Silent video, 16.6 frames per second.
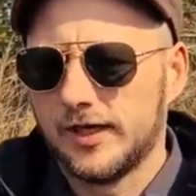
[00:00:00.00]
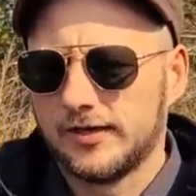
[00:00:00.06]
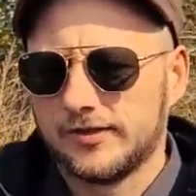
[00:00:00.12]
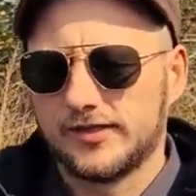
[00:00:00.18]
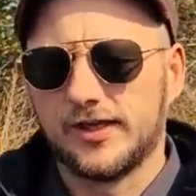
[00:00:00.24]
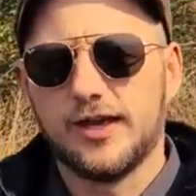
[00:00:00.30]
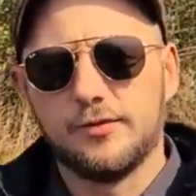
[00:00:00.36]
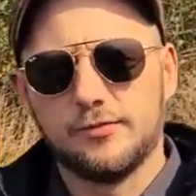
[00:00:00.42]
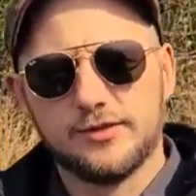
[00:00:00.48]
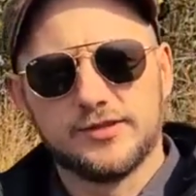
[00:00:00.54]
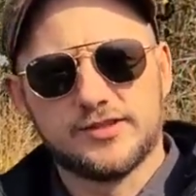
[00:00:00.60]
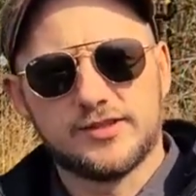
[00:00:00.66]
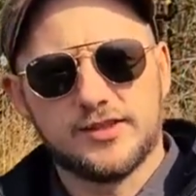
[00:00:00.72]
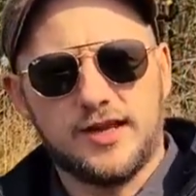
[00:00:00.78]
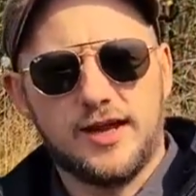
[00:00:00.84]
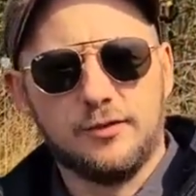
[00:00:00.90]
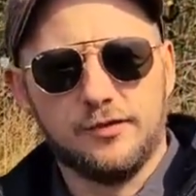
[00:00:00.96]
So that
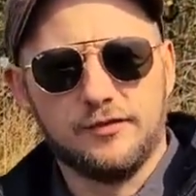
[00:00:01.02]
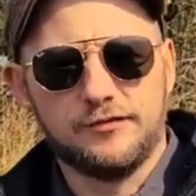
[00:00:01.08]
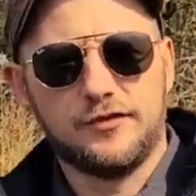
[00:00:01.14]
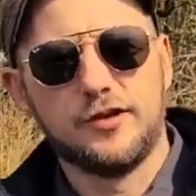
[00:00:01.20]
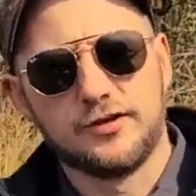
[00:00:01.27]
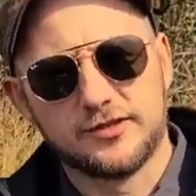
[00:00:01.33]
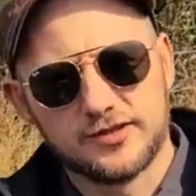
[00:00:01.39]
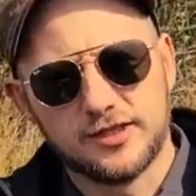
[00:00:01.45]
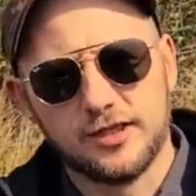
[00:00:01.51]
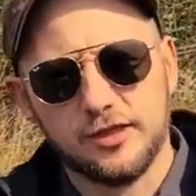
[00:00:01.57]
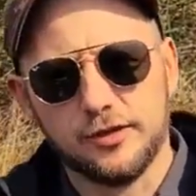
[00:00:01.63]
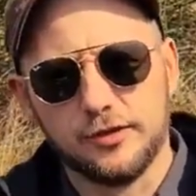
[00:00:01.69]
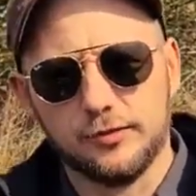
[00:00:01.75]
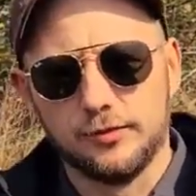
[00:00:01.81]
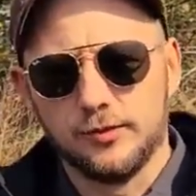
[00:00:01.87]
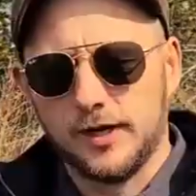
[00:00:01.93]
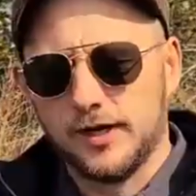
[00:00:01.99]
was our first
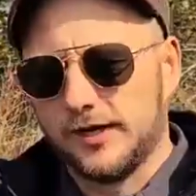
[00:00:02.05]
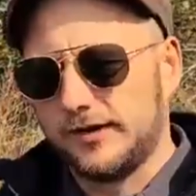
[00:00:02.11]
clue